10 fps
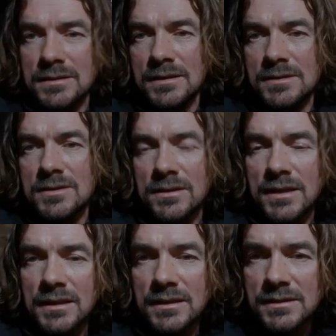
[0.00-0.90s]
It's not
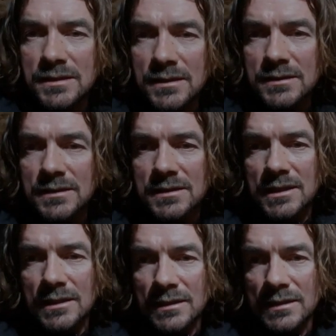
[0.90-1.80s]
that easy. It's a
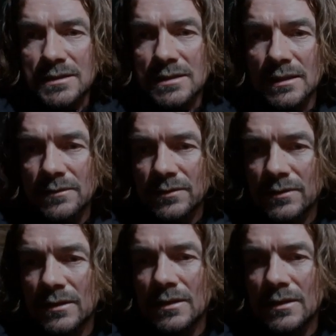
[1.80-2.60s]
skill in itself.